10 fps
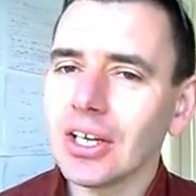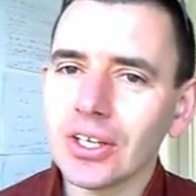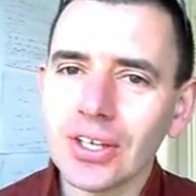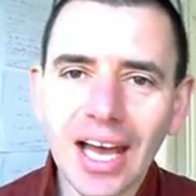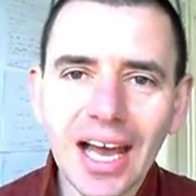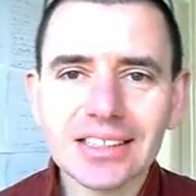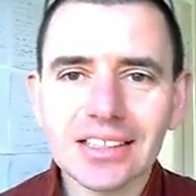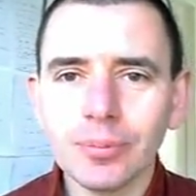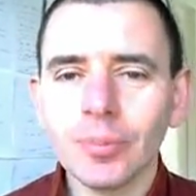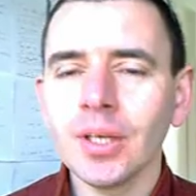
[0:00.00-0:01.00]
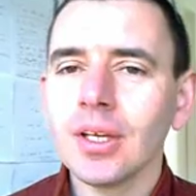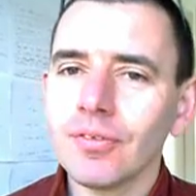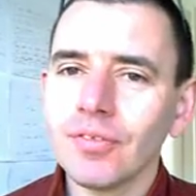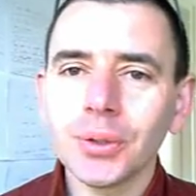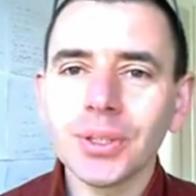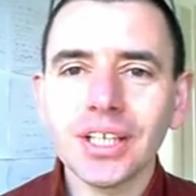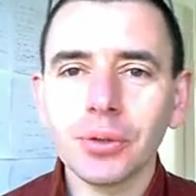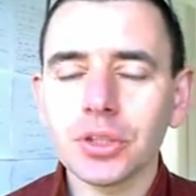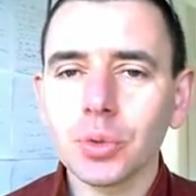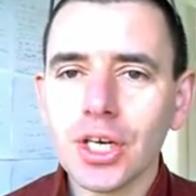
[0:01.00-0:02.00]
uh, ask him very
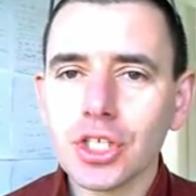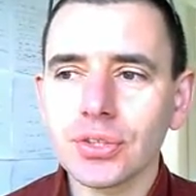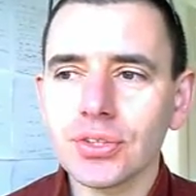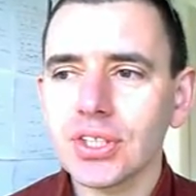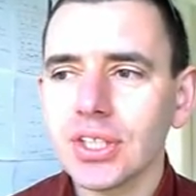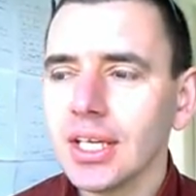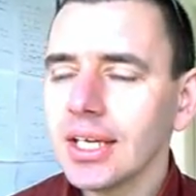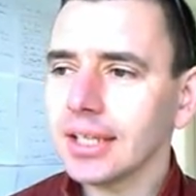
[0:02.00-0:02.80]
direct questions,